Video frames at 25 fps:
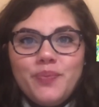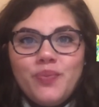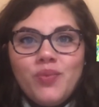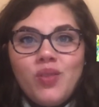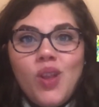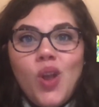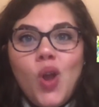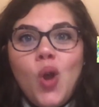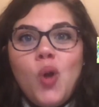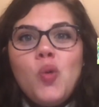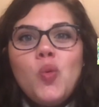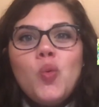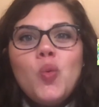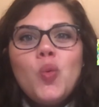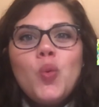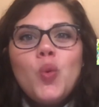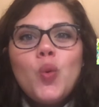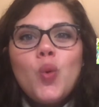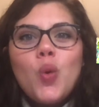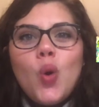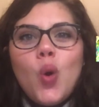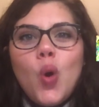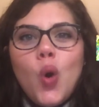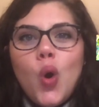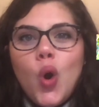
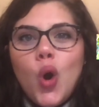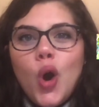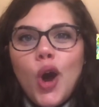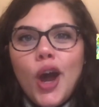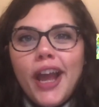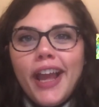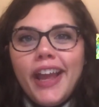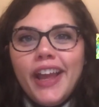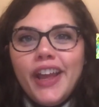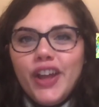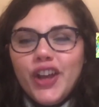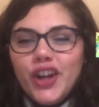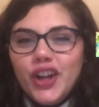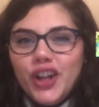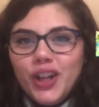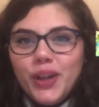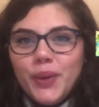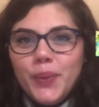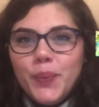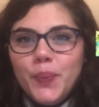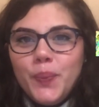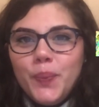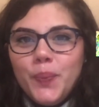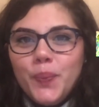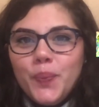Royal.
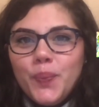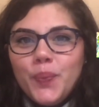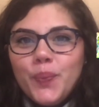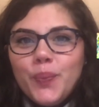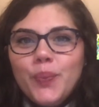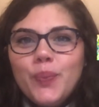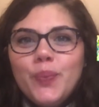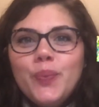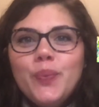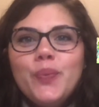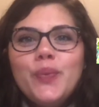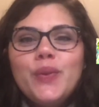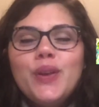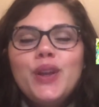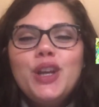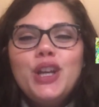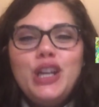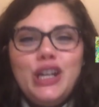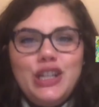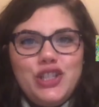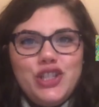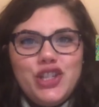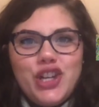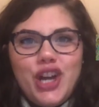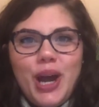Good
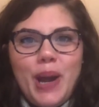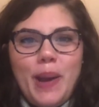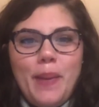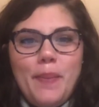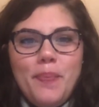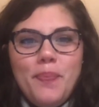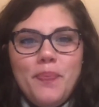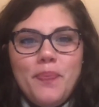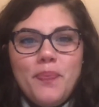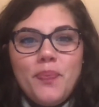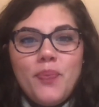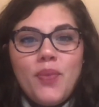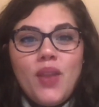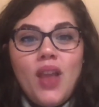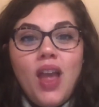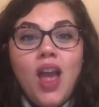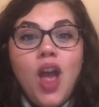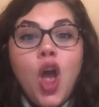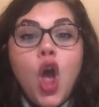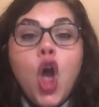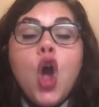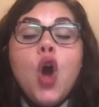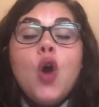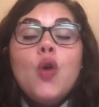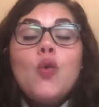job.
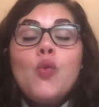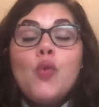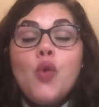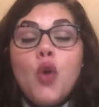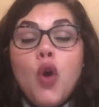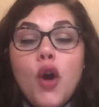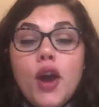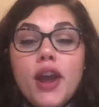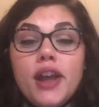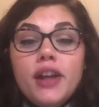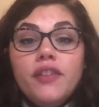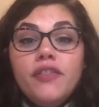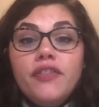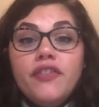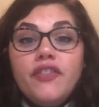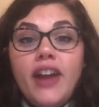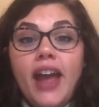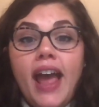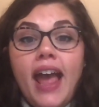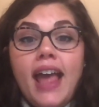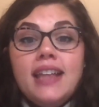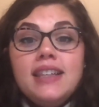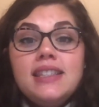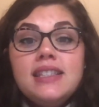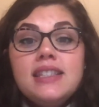Royal
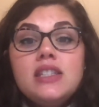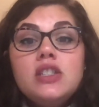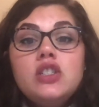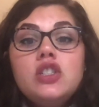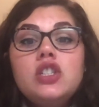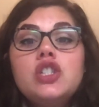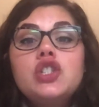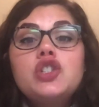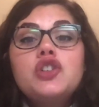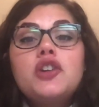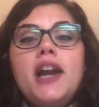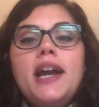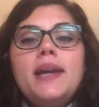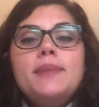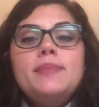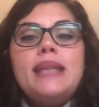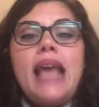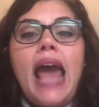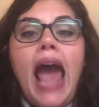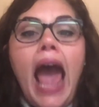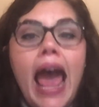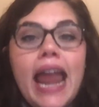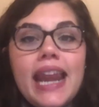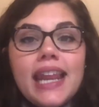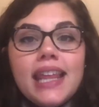friends describes
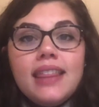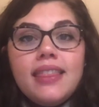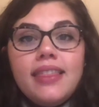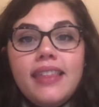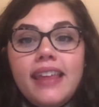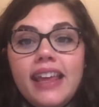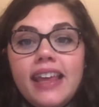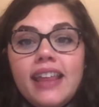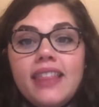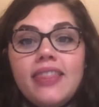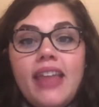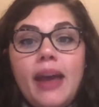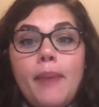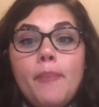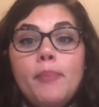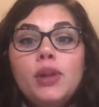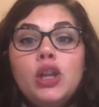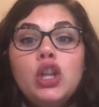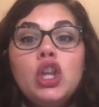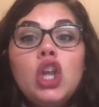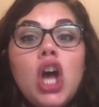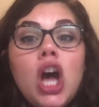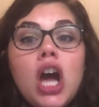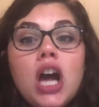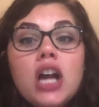anything that
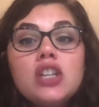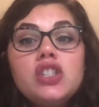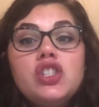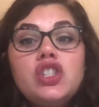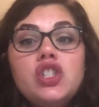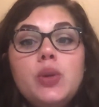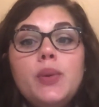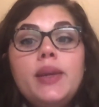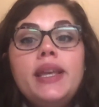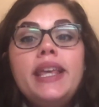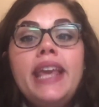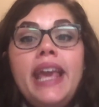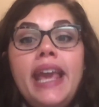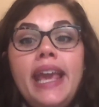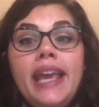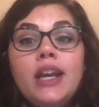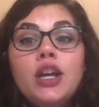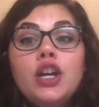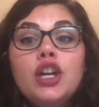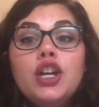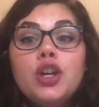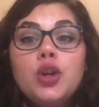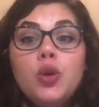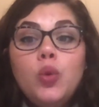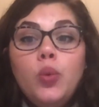belongs to a king or
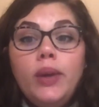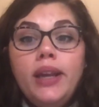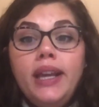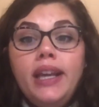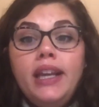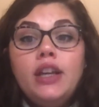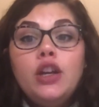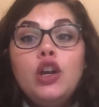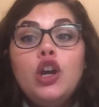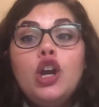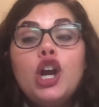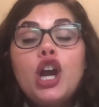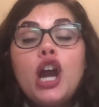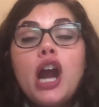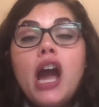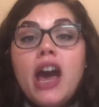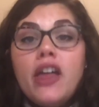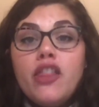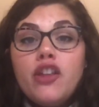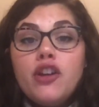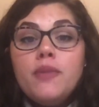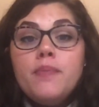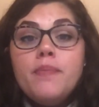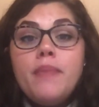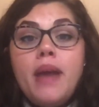queen or other
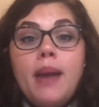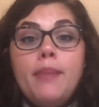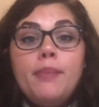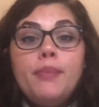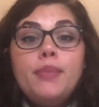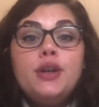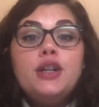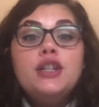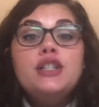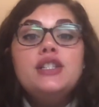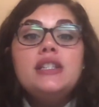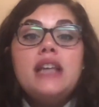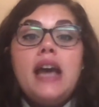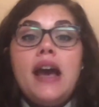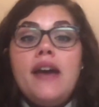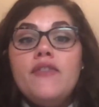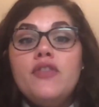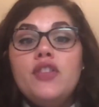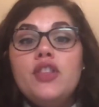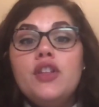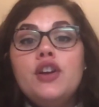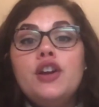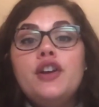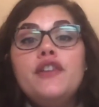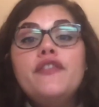members of
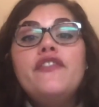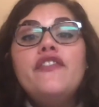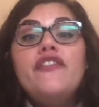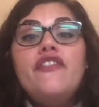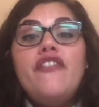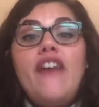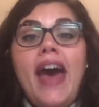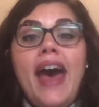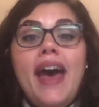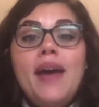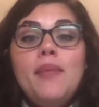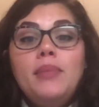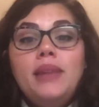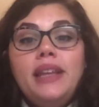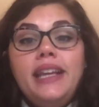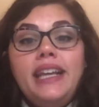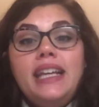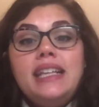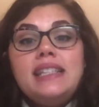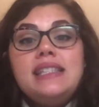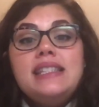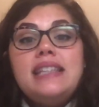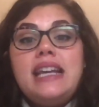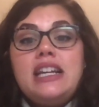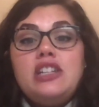their family,
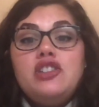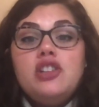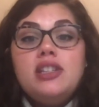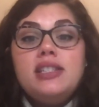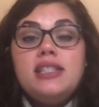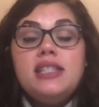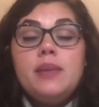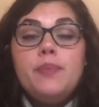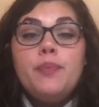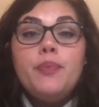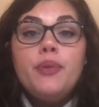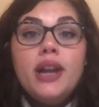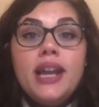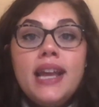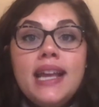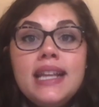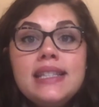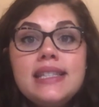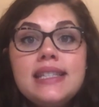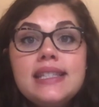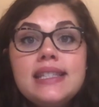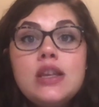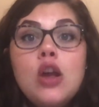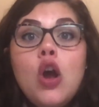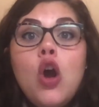such as the prince
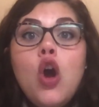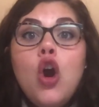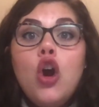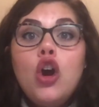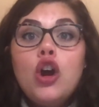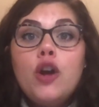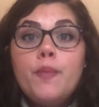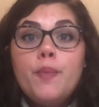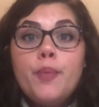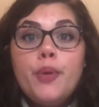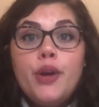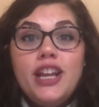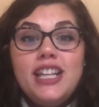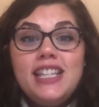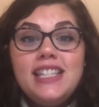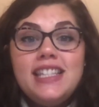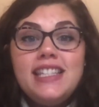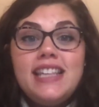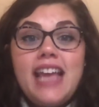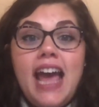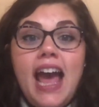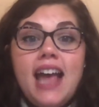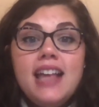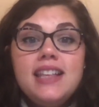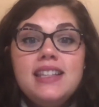or
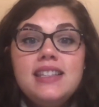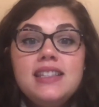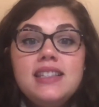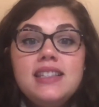princess.